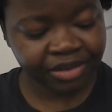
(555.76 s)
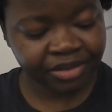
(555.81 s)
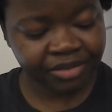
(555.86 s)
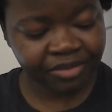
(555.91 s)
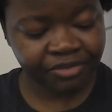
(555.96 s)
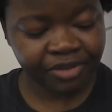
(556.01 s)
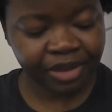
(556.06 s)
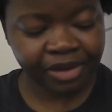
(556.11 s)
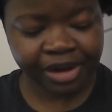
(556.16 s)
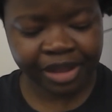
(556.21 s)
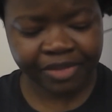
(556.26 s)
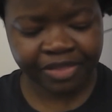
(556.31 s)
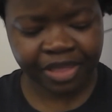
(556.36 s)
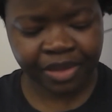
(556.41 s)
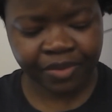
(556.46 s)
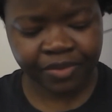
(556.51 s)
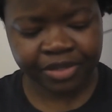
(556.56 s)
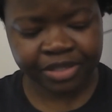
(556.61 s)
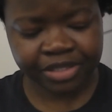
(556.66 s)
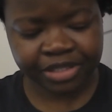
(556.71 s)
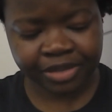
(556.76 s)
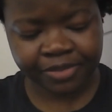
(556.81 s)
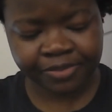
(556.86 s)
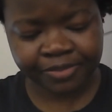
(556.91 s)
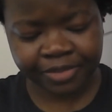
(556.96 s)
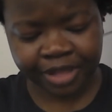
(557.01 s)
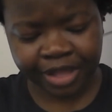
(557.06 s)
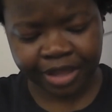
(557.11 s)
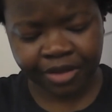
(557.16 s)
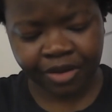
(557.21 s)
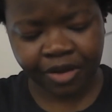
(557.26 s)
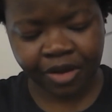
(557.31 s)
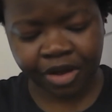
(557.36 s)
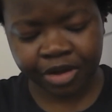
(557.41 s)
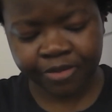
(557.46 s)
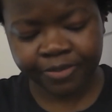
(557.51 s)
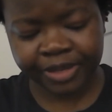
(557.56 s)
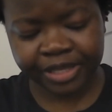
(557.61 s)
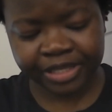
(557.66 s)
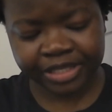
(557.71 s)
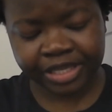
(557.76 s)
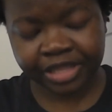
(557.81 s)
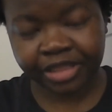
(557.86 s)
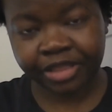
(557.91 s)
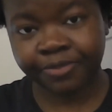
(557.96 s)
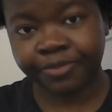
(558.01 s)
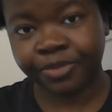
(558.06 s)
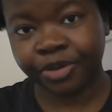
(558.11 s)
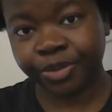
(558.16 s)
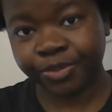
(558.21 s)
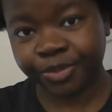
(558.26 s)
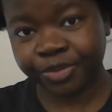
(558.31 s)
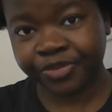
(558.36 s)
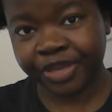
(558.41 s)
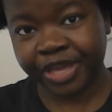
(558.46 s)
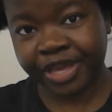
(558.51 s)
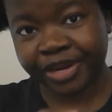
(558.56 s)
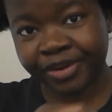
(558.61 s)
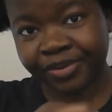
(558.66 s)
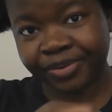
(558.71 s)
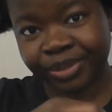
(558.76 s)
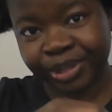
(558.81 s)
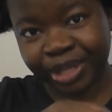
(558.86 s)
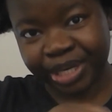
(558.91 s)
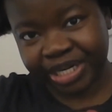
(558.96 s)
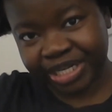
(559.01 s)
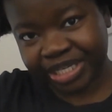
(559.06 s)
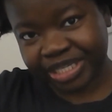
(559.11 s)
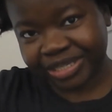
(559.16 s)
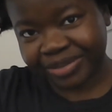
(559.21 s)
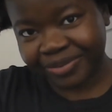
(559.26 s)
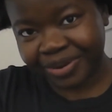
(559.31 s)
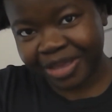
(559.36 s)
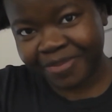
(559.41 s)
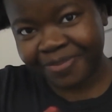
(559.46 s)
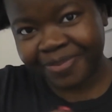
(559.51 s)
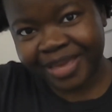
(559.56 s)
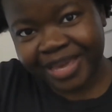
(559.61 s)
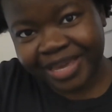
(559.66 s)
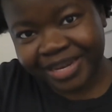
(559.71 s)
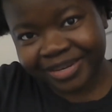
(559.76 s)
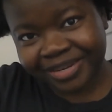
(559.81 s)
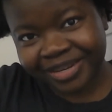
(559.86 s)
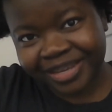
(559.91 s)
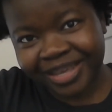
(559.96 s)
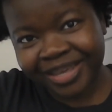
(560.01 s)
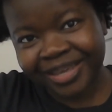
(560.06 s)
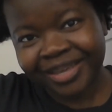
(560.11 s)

felt like there was some like hard bits at the bottom of it, and I was trying to scrape it and,